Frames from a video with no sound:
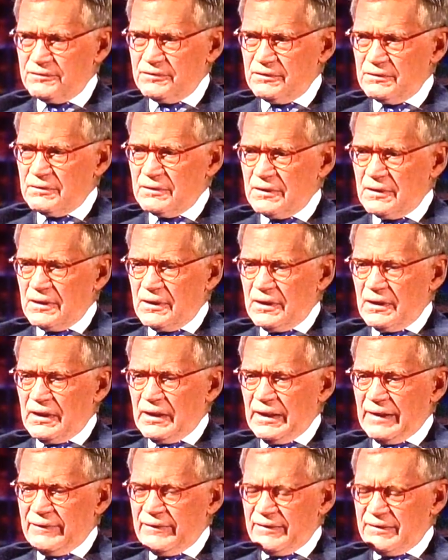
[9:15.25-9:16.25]
was to you.
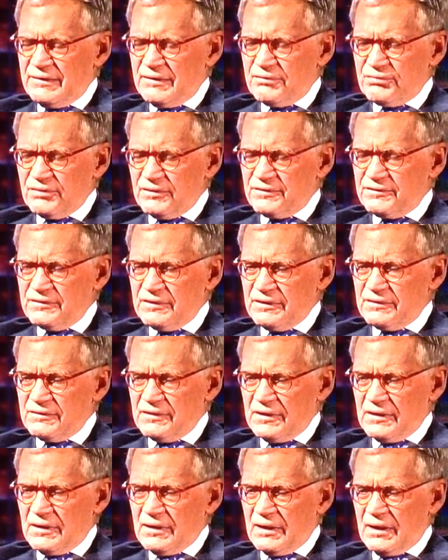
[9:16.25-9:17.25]
And the difference is
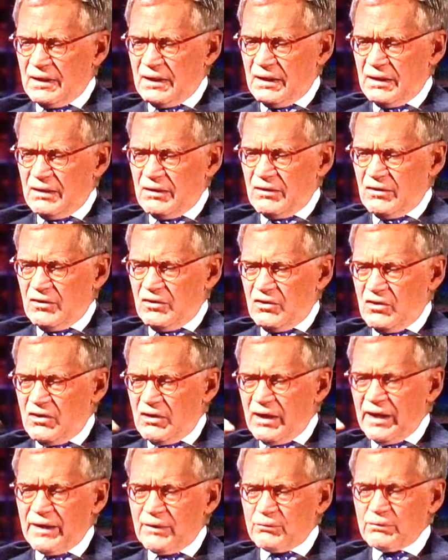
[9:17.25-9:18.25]
uh,
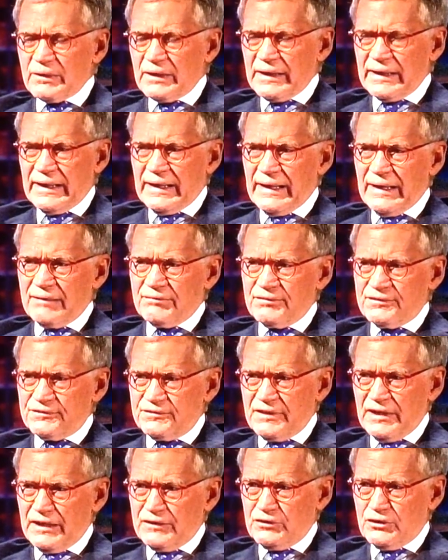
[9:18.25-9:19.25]
all I really have is
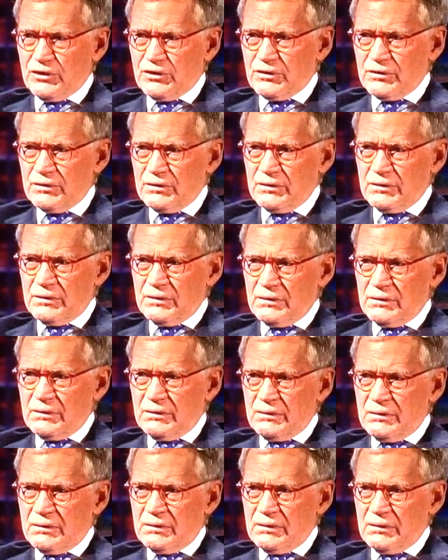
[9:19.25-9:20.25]
tenure.
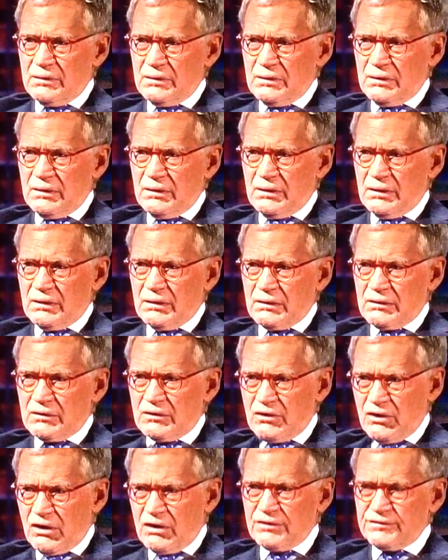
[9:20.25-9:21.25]
Uh,
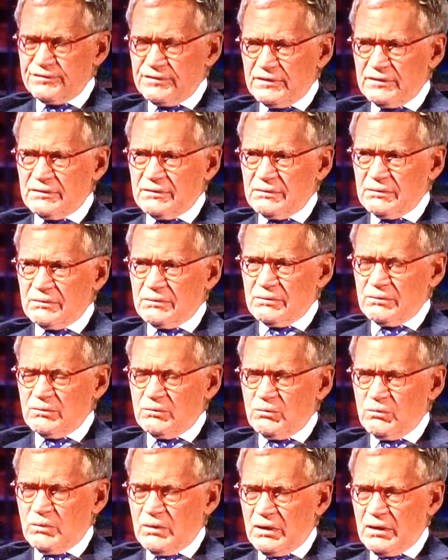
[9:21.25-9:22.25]
Carson
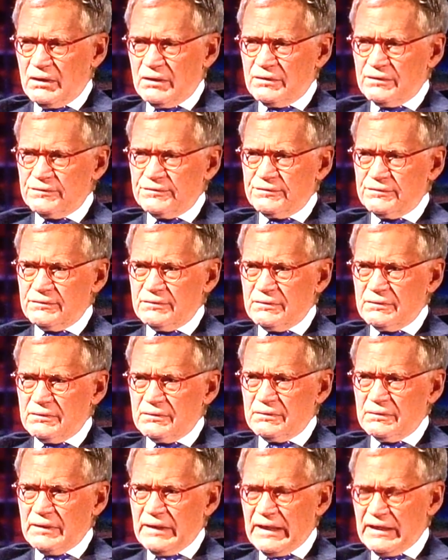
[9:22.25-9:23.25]
was
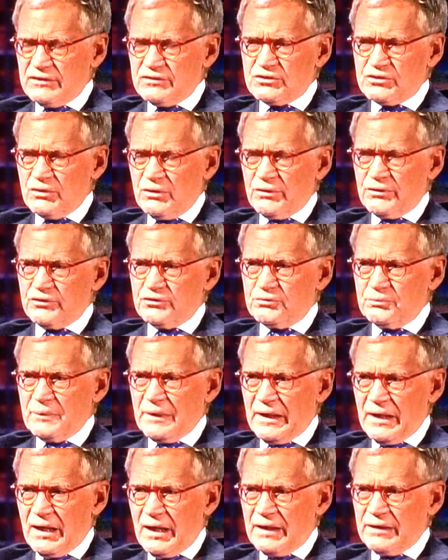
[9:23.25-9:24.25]
head and shoulders
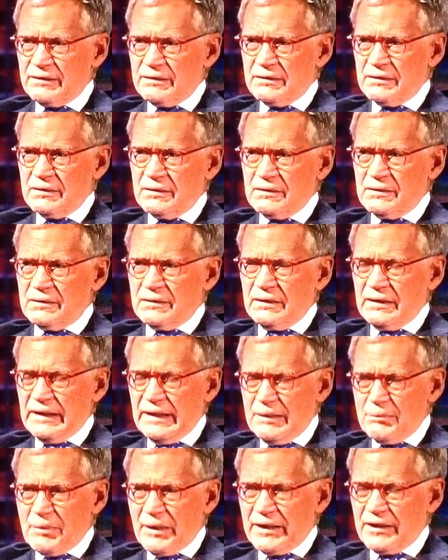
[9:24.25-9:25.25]
beyond
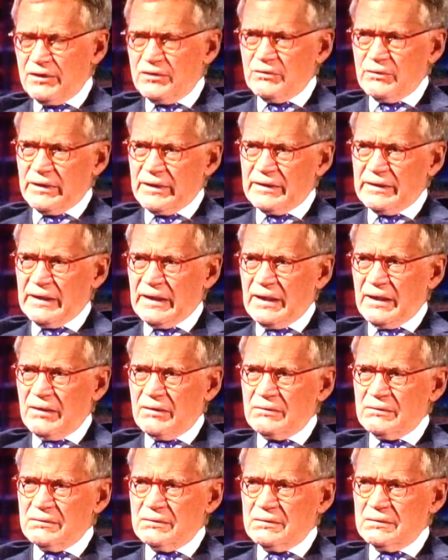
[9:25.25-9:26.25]
anybody doing it
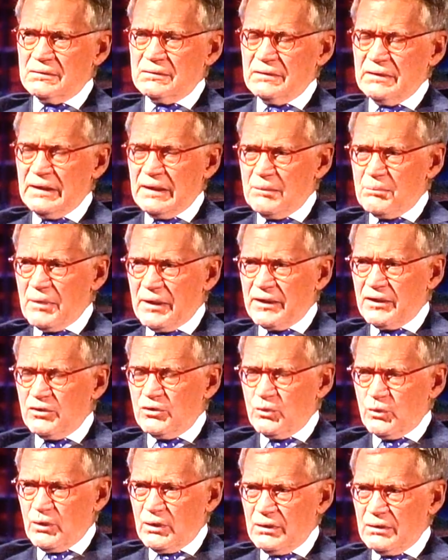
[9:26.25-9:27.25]
now anybody
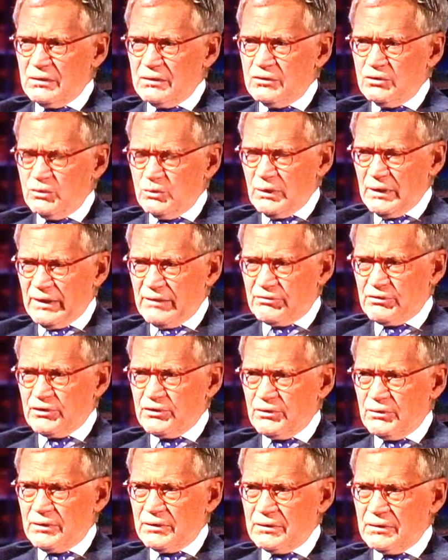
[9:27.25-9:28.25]
who will, who will ever
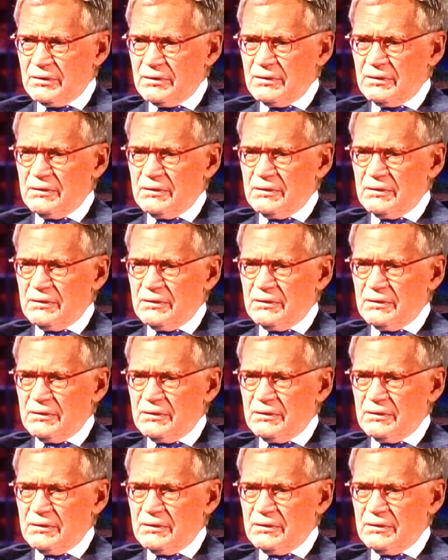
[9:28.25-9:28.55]
do it.